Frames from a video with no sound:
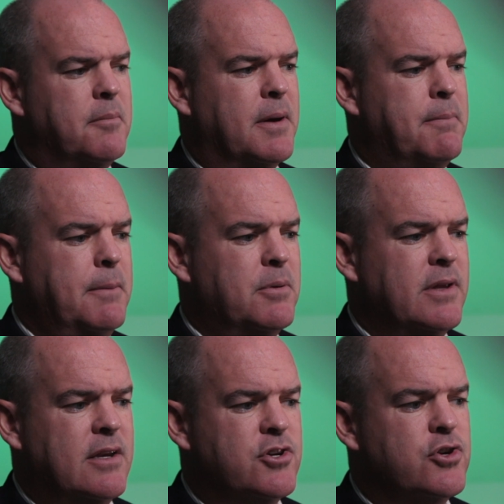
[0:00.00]
But
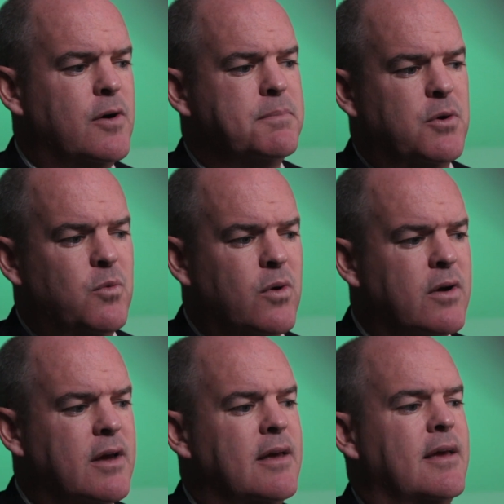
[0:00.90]
people need to show up to
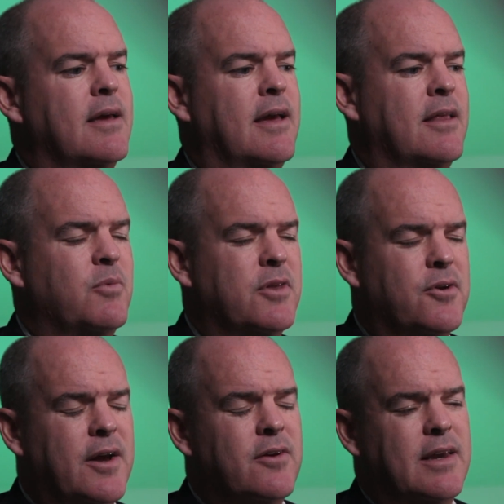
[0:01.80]
work, and then when
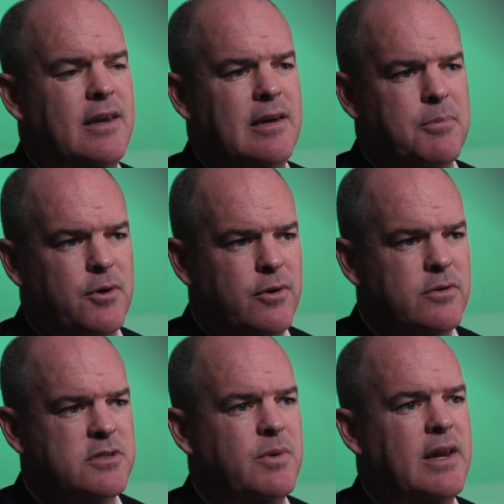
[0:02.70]
they're there, they need to
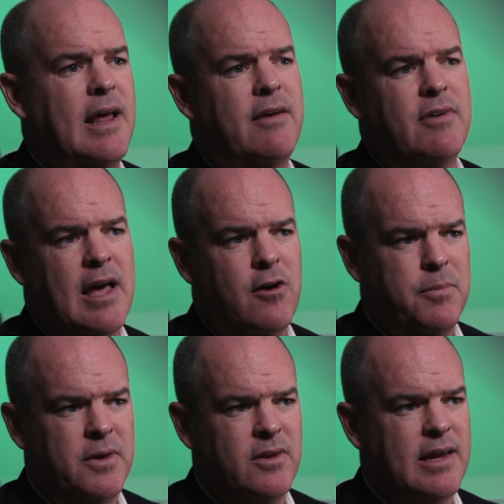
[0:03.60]
produce. We need to have
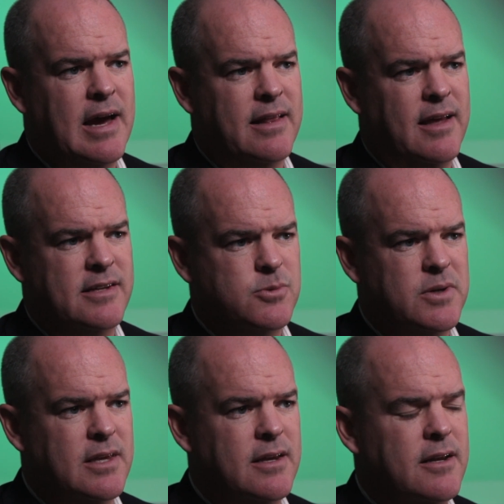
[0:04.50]
accountability guidelines
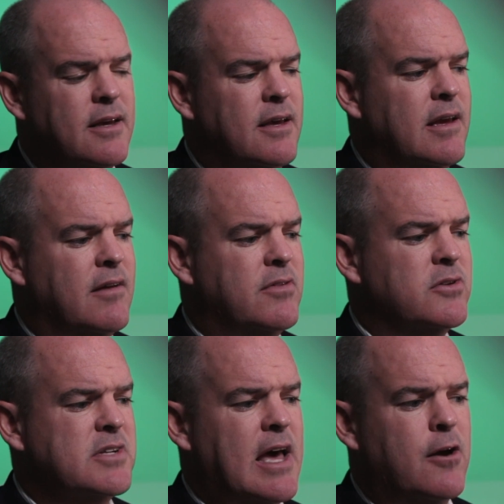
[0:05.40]
with it. If
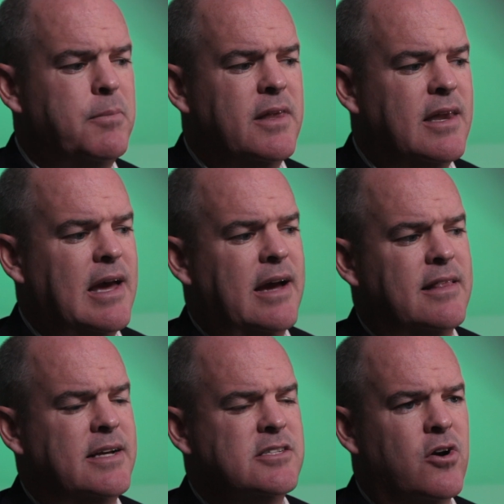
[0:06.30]
those accountability
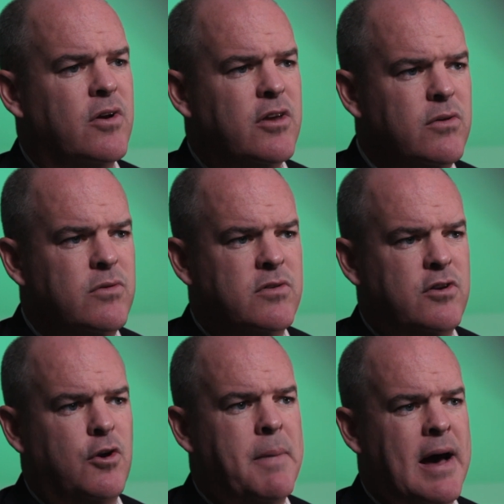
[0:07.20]
guidelines aren't
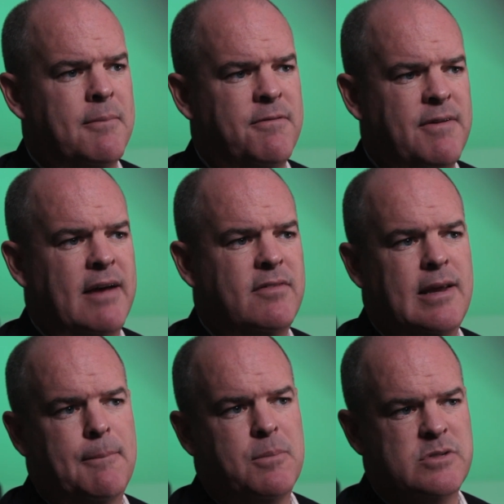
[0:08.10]
used, your bottom 5
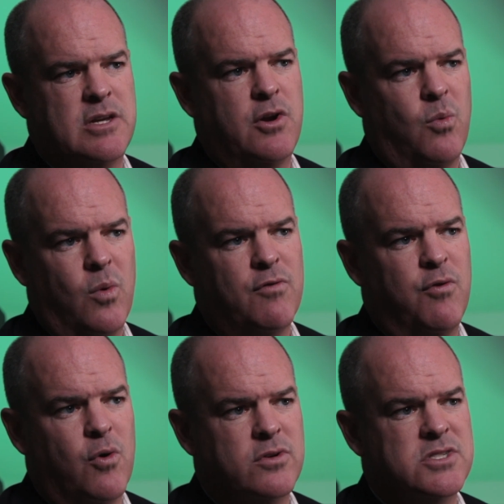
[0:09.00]
to 10% of your
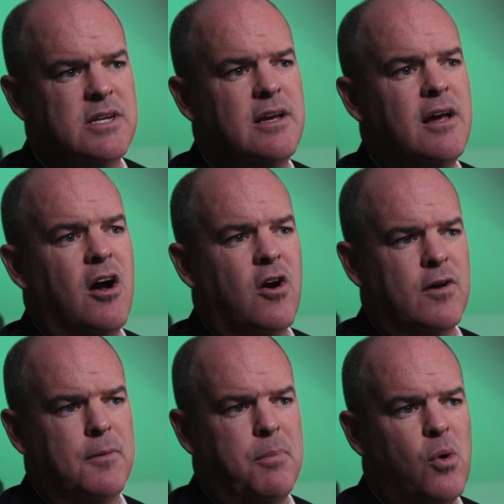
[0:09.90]
workforce
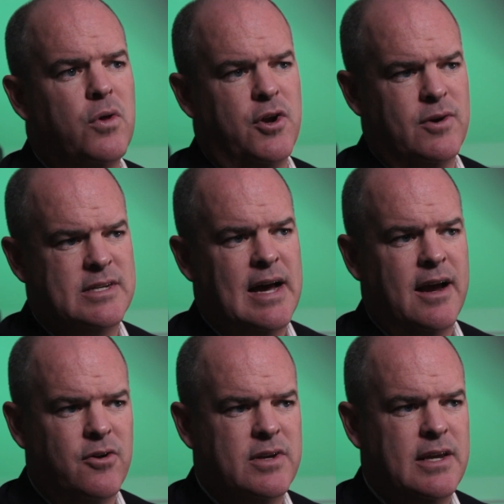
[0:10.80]
are going to pull your
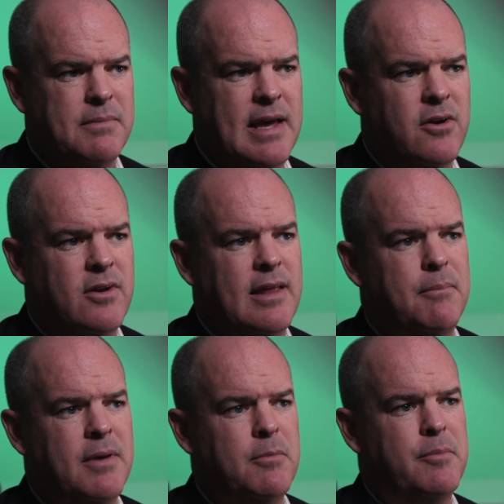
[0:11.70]
entire team down to
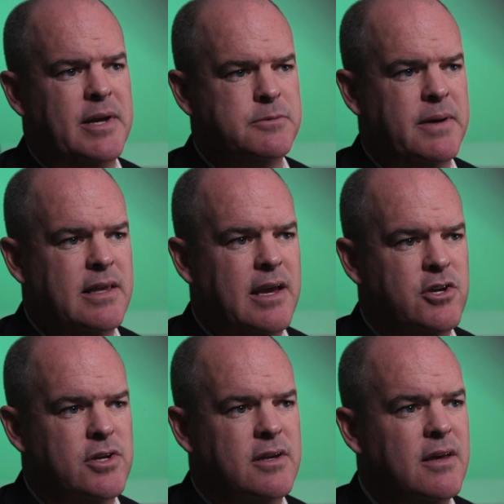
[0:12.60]
that minimum
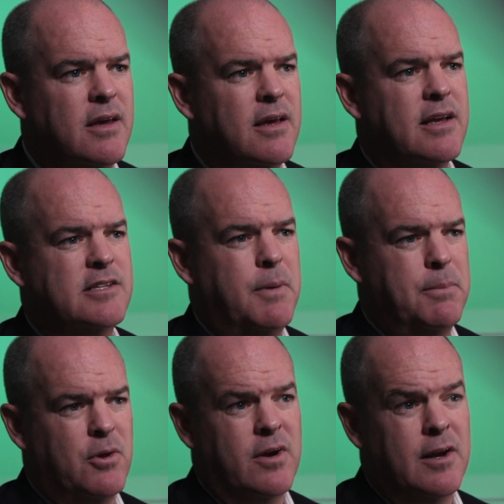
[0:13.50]
expectation, because
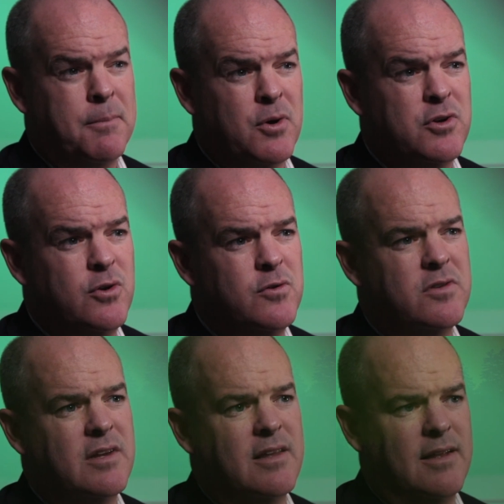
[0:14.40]
people are going to
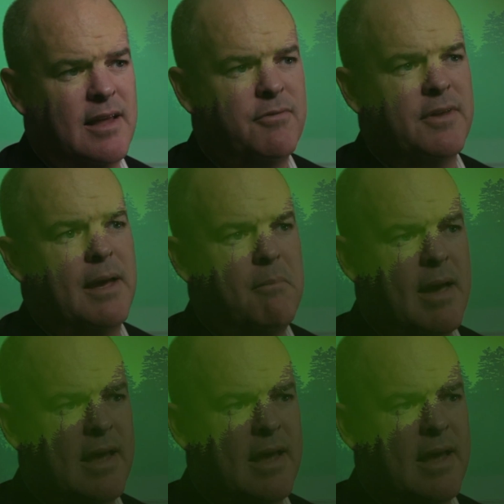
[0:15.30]
produce to the level that